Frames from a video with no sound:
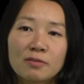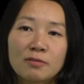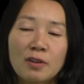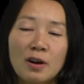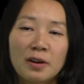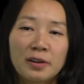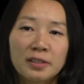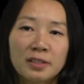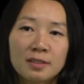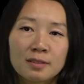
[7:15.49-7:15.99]

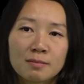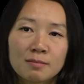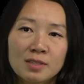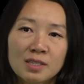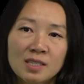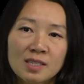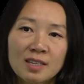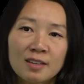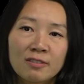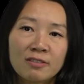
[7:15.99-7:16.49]
volume,
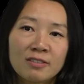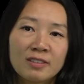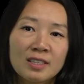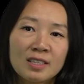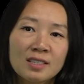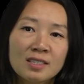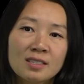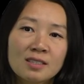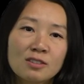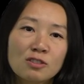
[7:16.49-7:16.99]

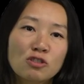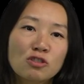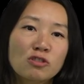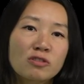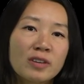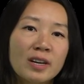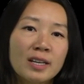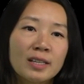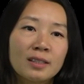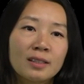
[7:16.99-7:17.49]
stiffness,
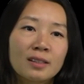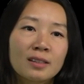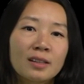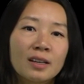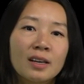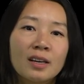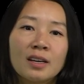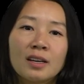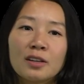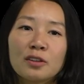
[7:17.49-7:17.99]
strength,
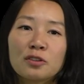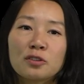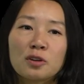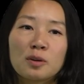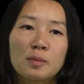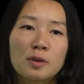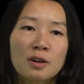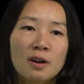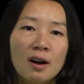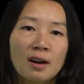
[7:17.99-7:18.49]

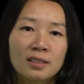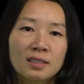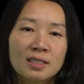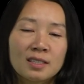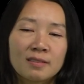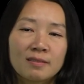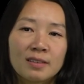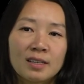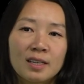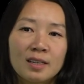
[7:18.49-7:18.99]
thermal
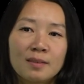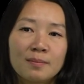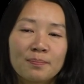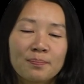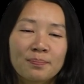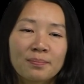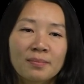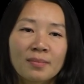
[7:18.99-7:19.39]
conductivity.